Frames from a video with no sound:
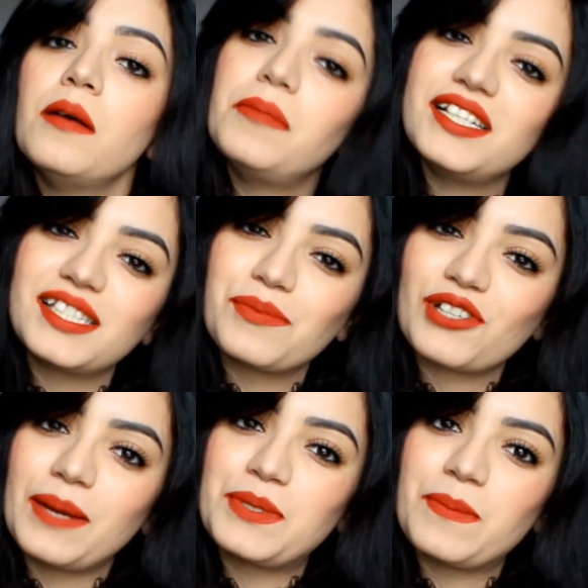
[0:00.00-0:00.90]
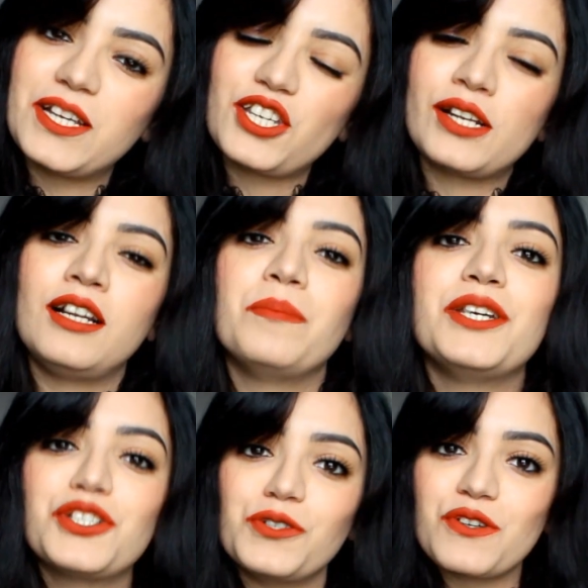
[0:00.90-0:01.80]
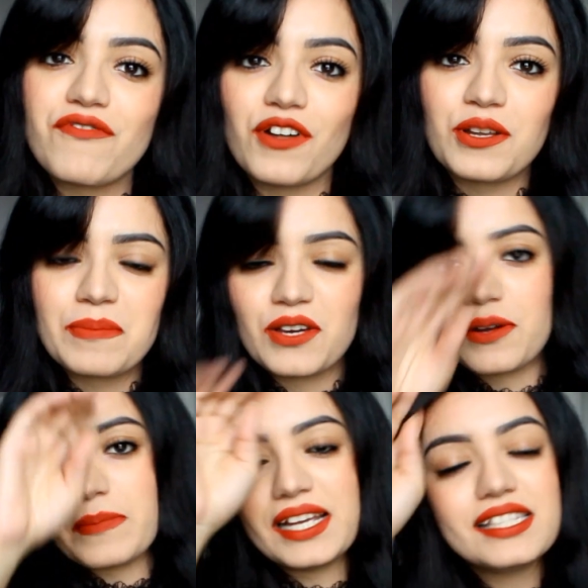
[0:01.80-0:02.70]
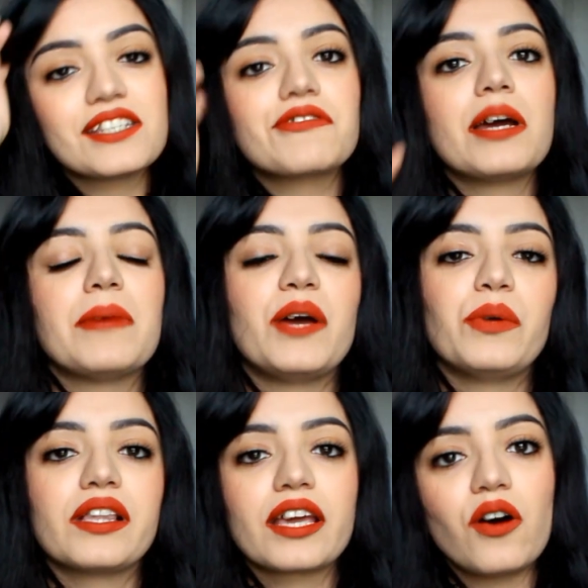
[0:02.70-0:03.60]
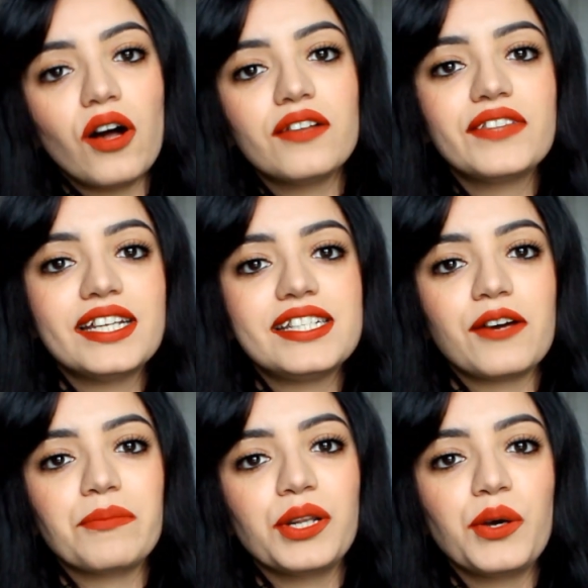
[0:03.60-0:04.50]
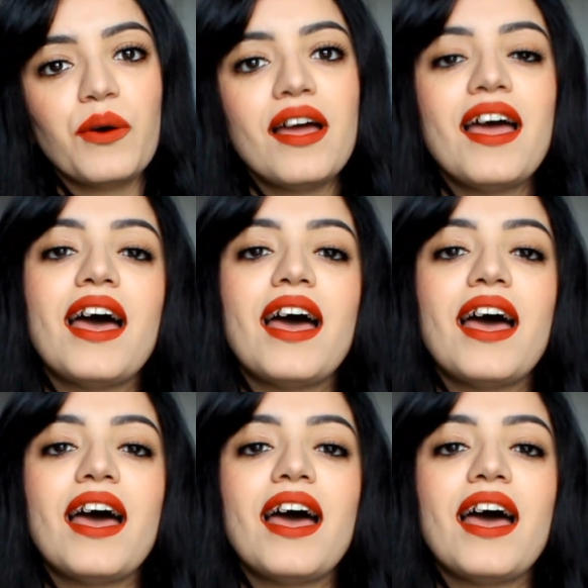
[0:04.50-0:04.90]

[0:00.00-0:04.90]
Please subscribe to my channel and be sure to follow me on my Instagram. I will link all of that down below.